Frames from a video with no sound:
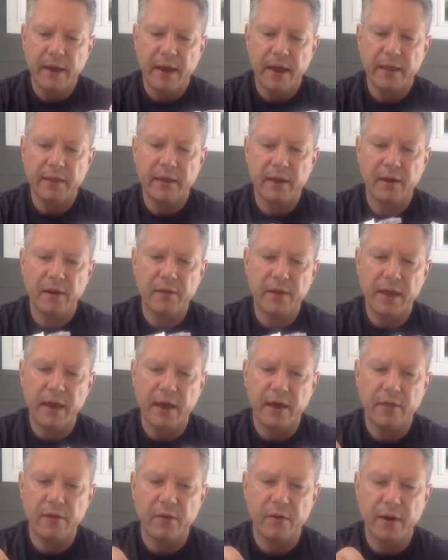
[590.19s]
And then on the
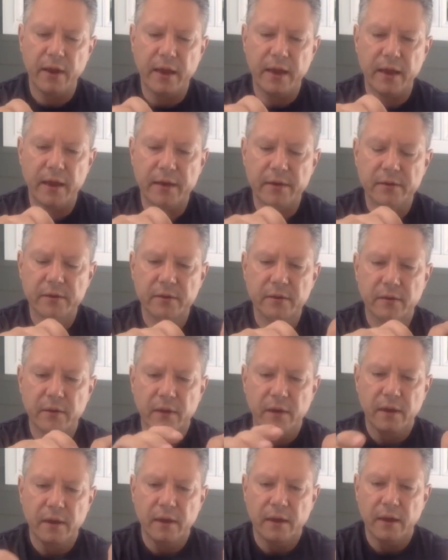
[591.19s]
other end
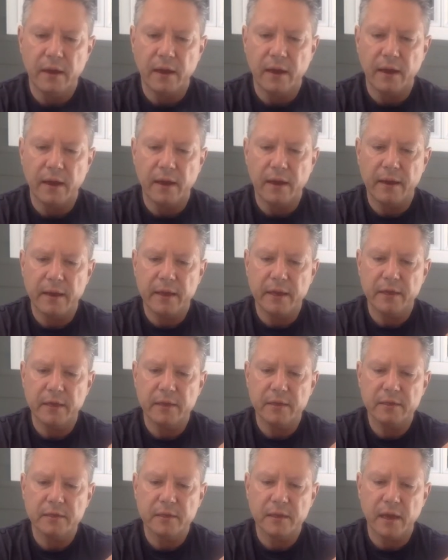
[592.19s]

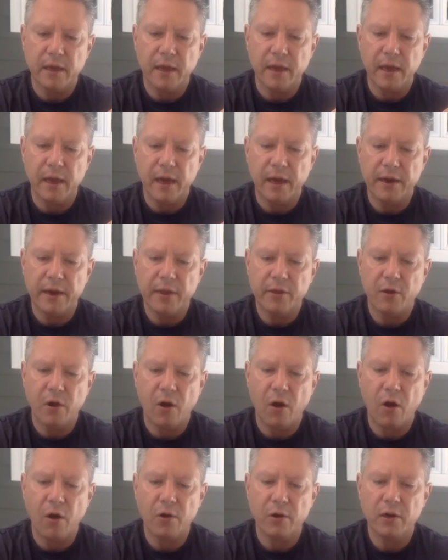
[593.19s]
is another
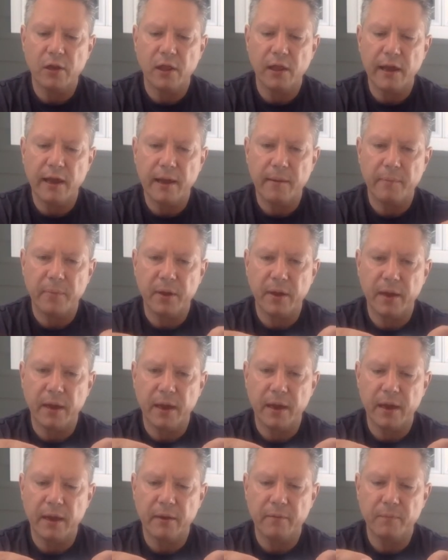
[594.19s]
hard clamp,
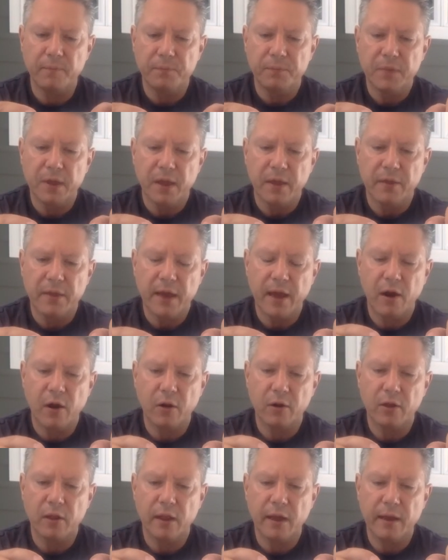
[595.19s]
and that
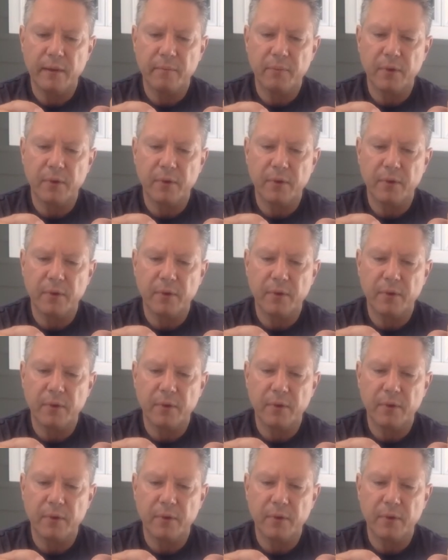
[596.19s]
hard clamp